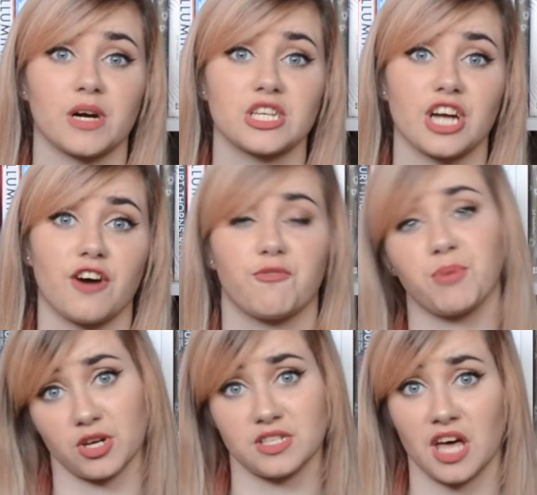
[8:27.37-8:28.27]
my shelf
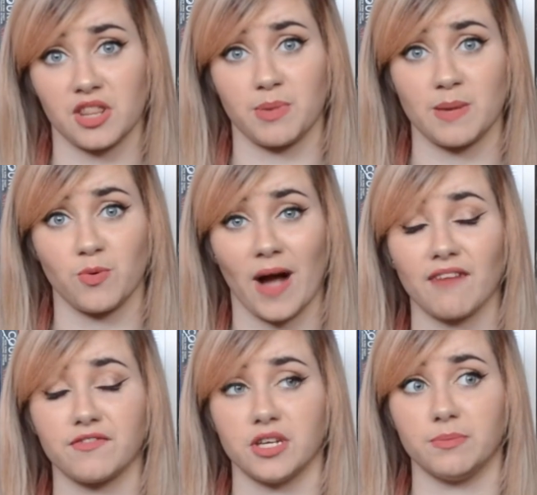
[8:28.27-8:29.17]
because other people
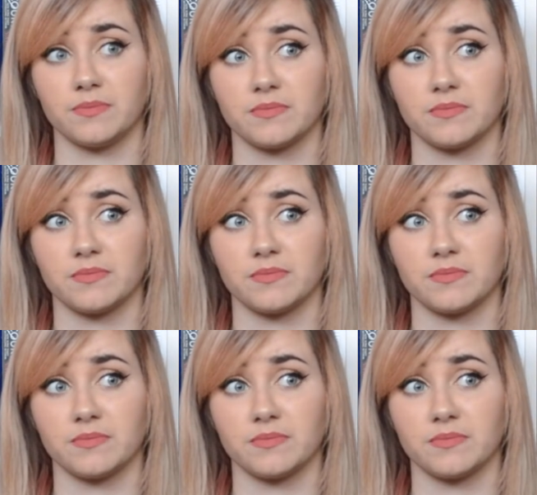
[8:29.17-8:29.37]
have them.